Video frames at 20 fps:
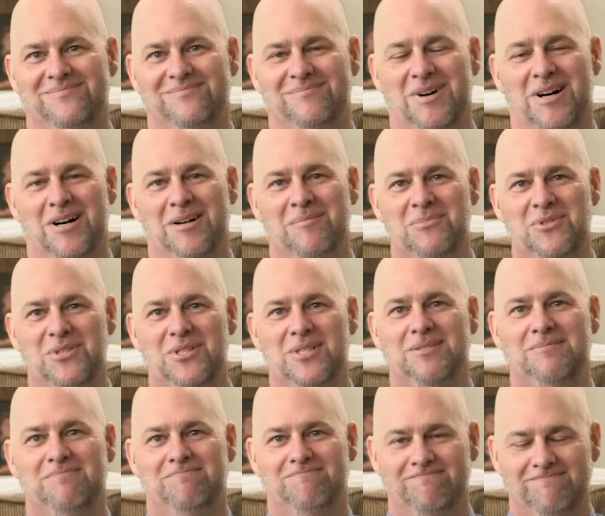Moms,
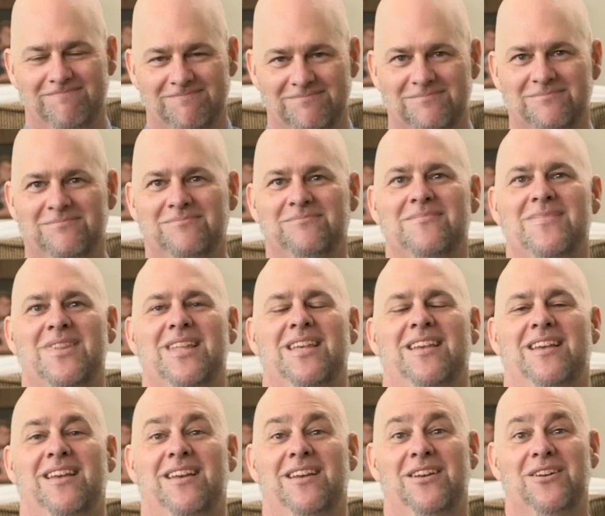
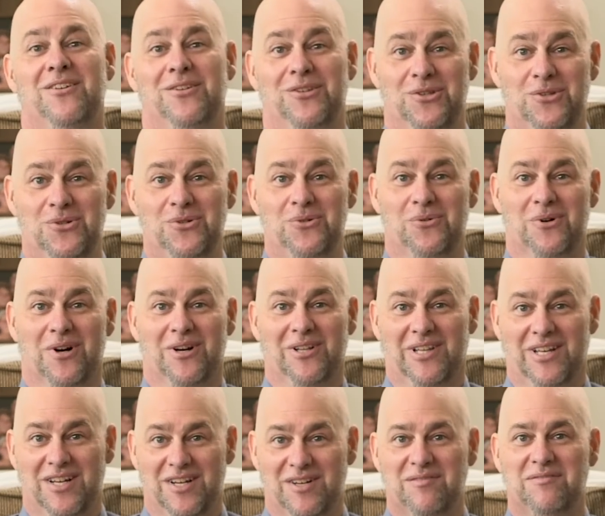you are
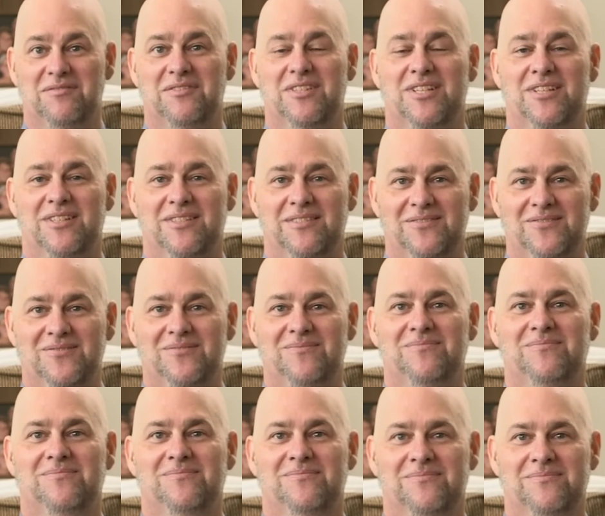loved.
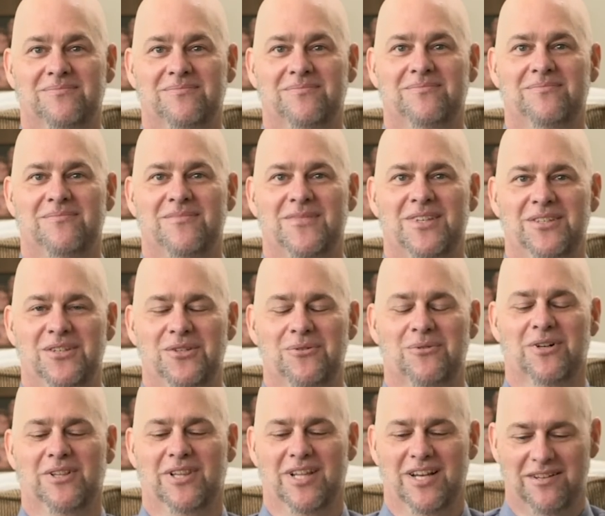
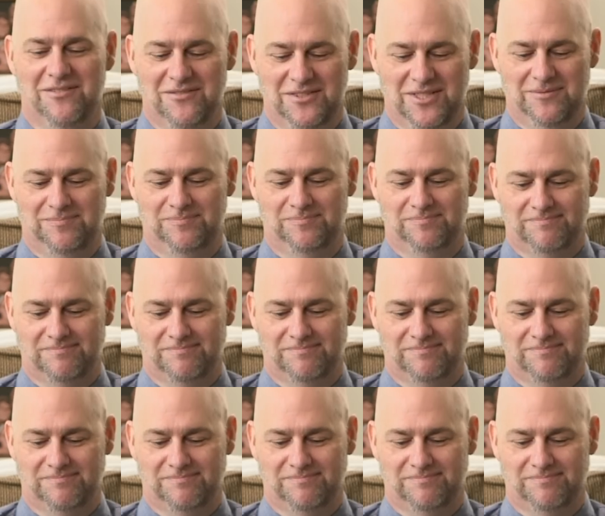You are loved.